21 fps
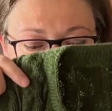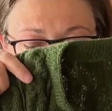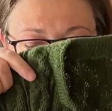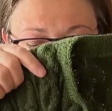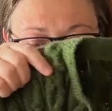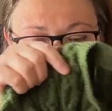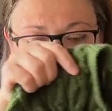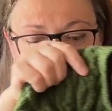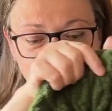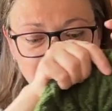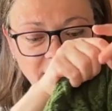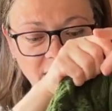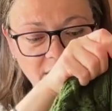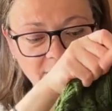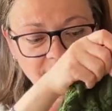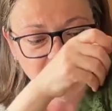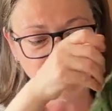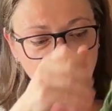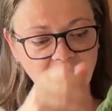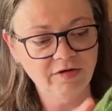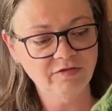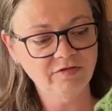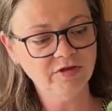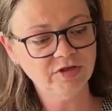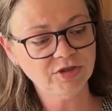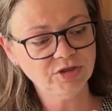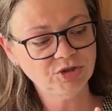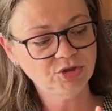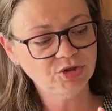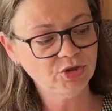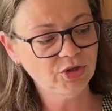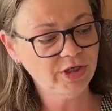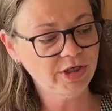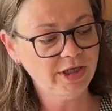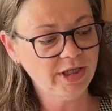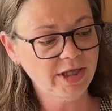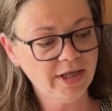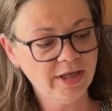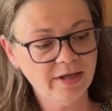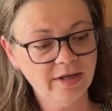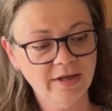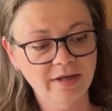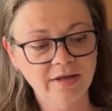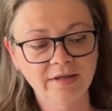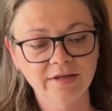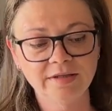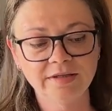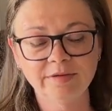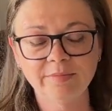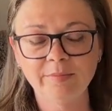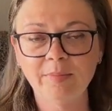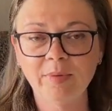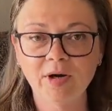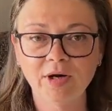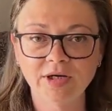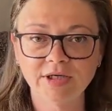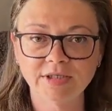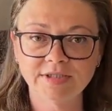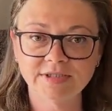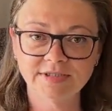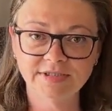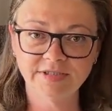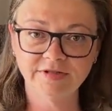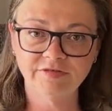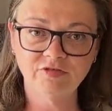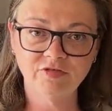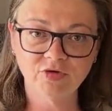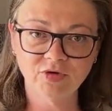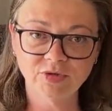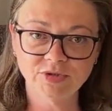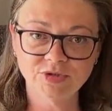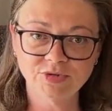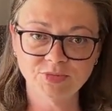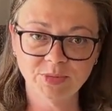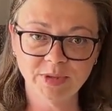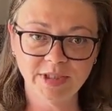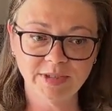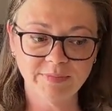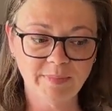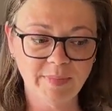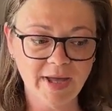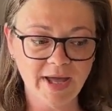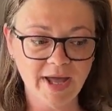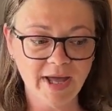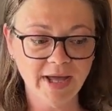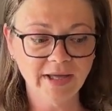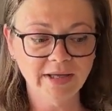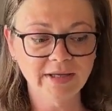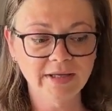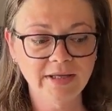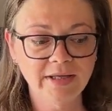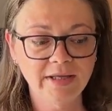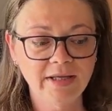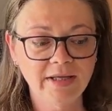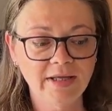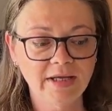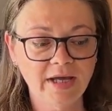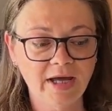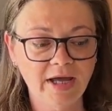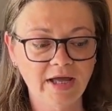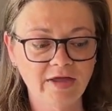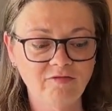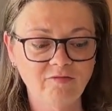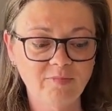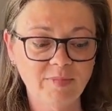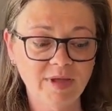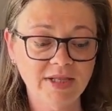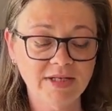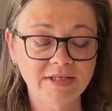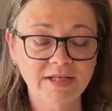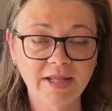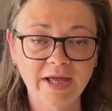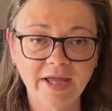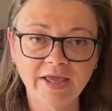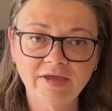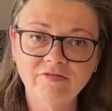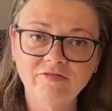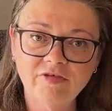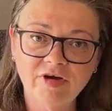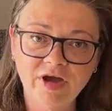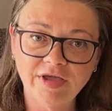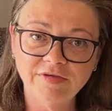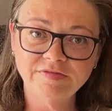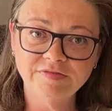stopped after joining the parts, the fronts with the back. I've made like 5